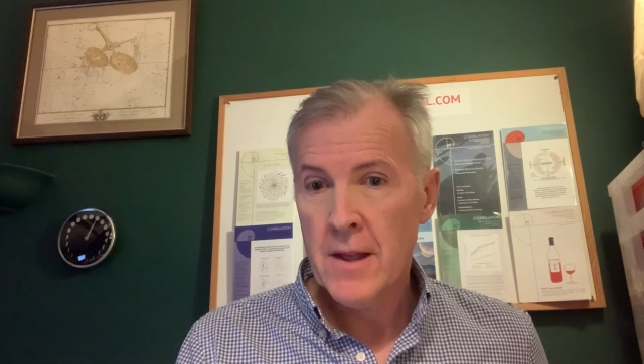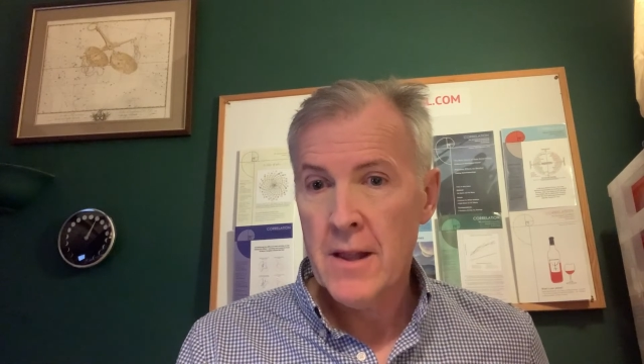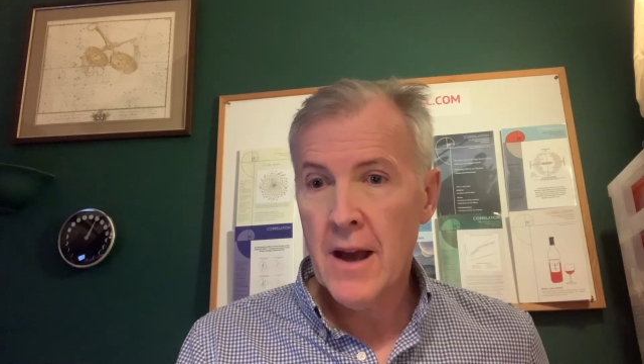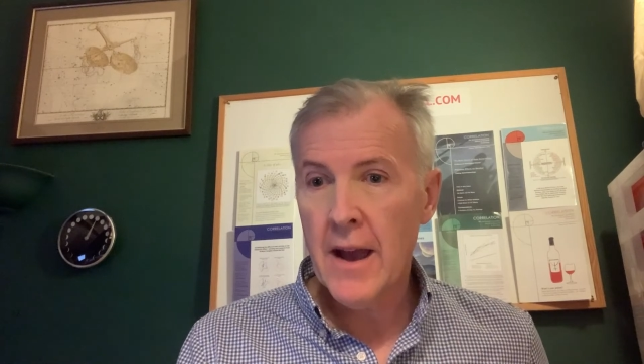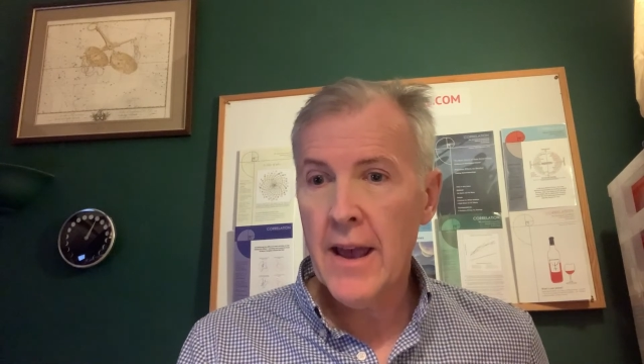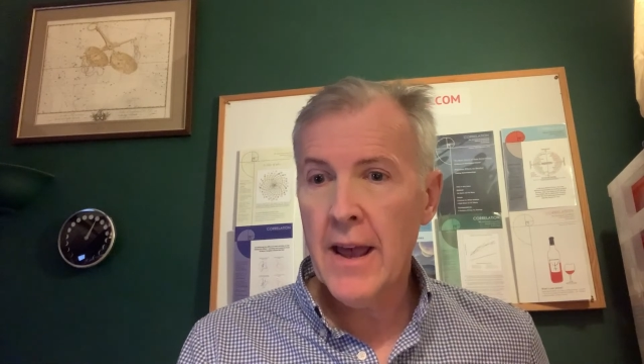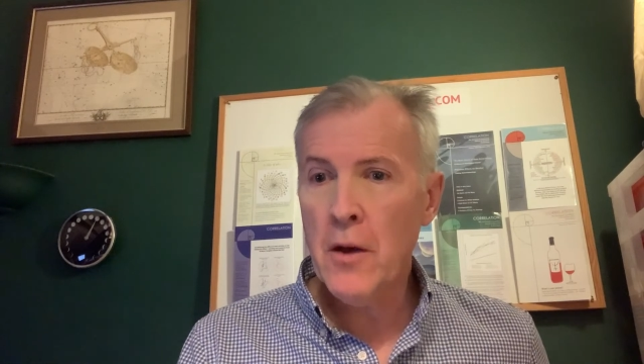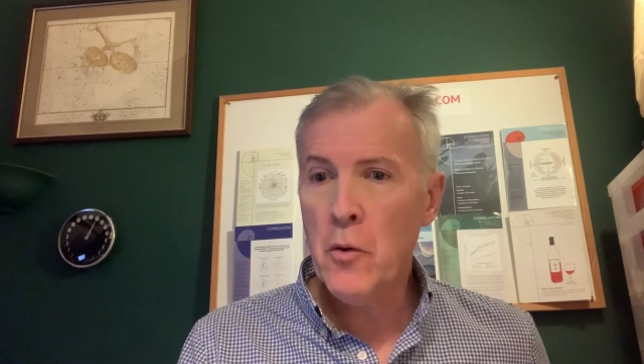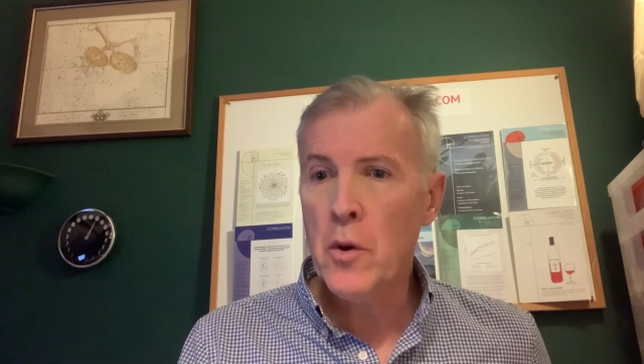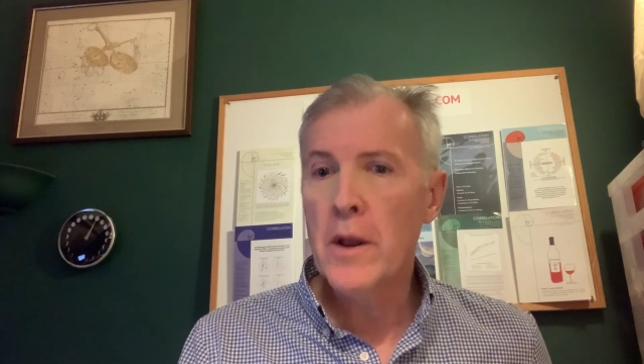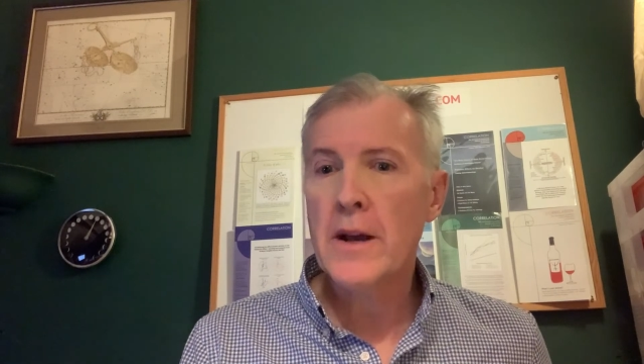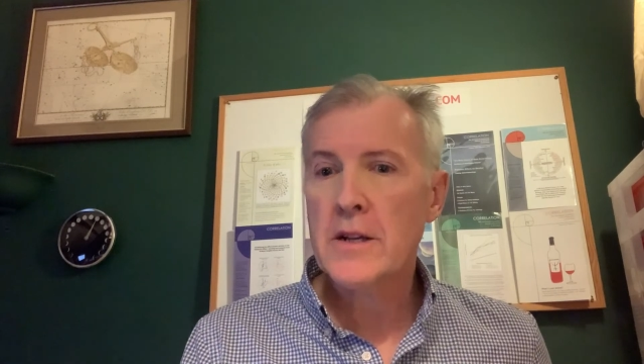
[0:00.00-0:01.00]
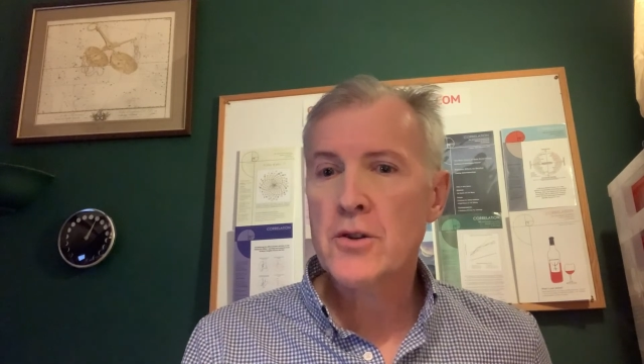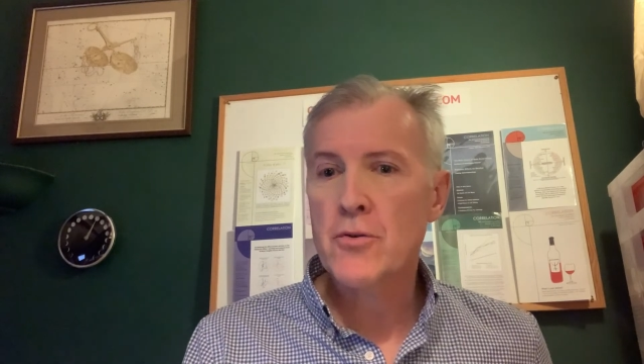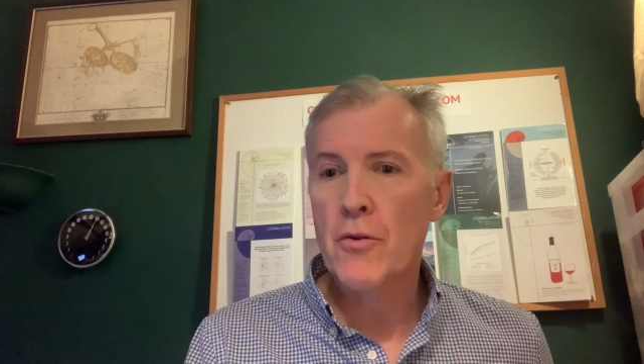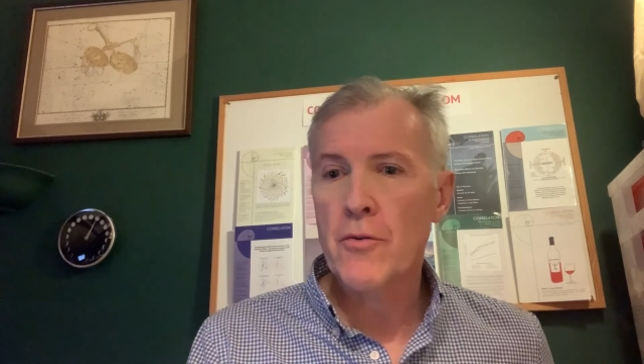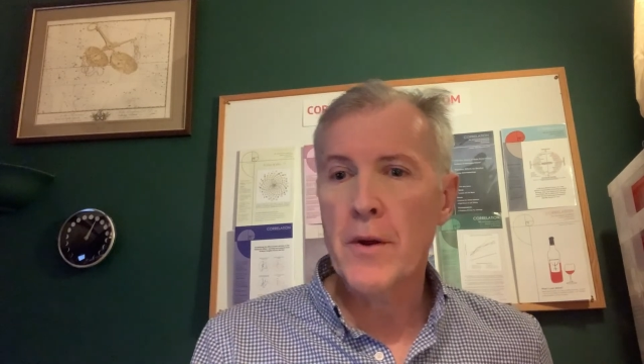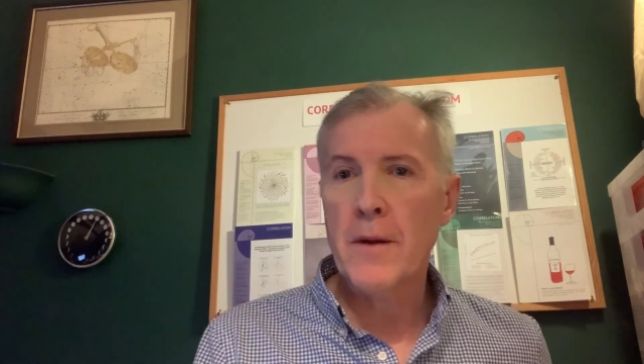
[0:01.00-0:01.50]
Now, equally
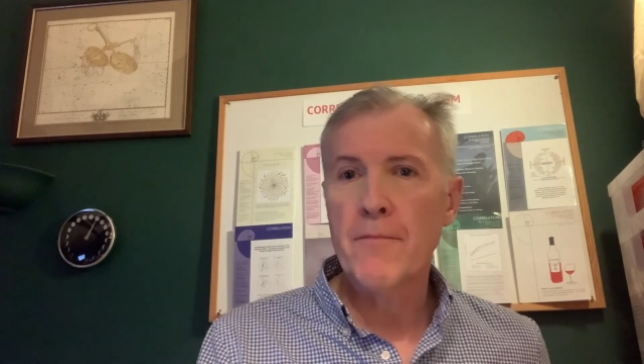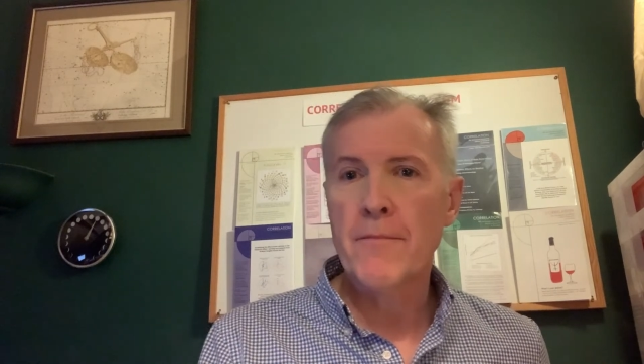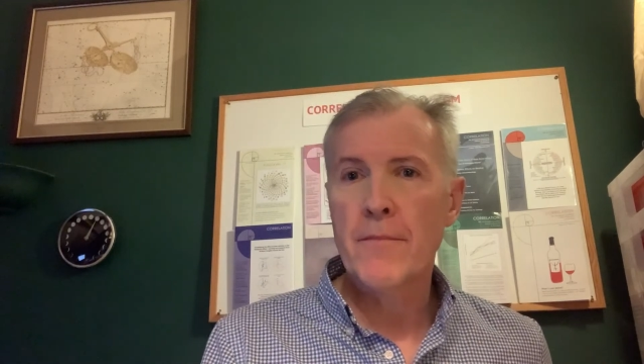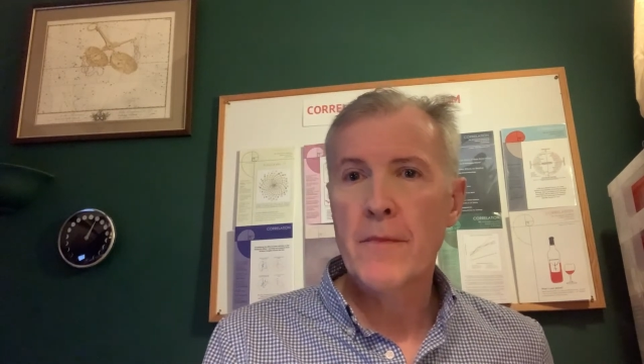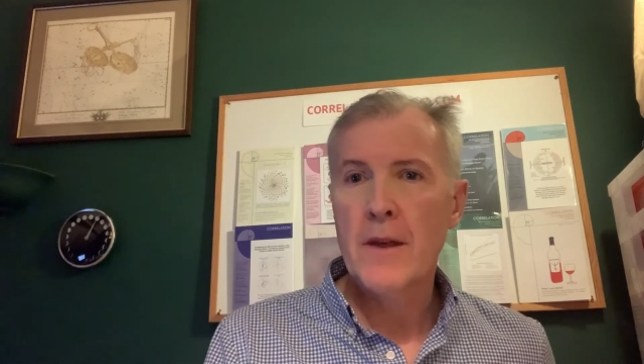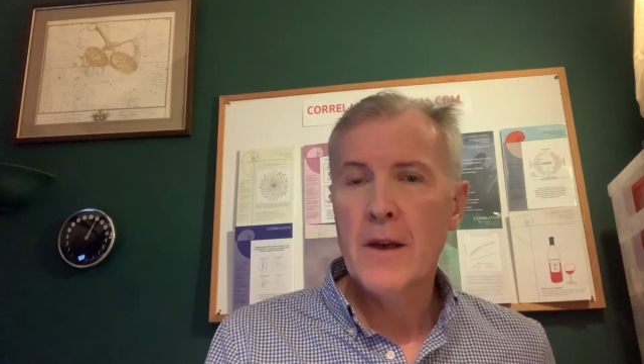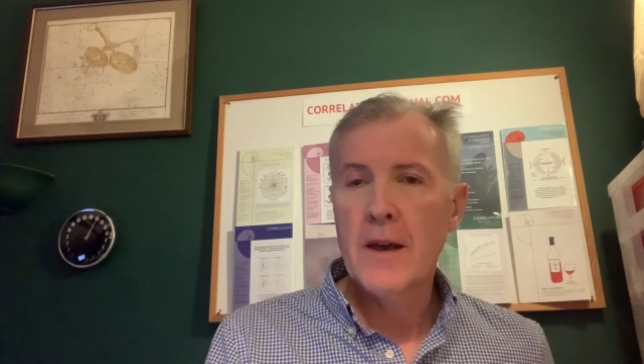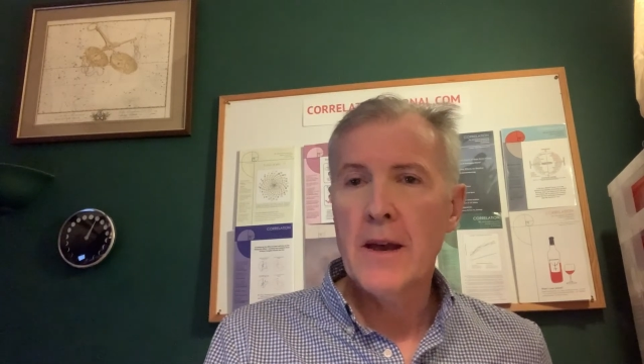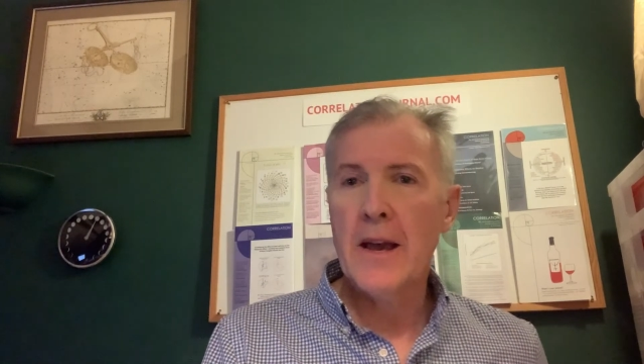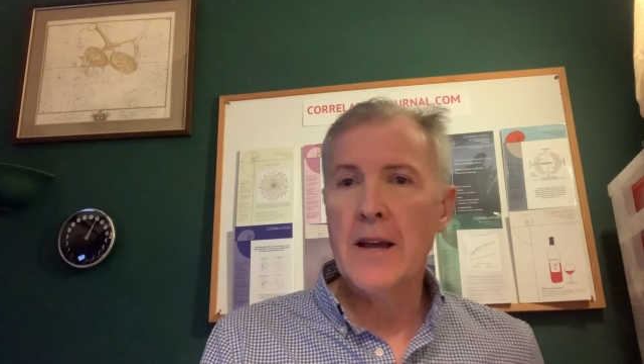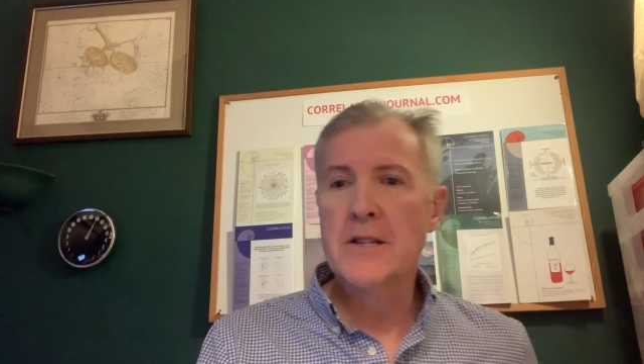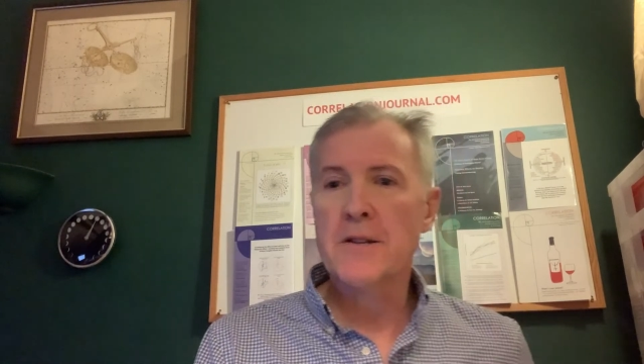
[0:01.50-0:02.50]
extraordinary is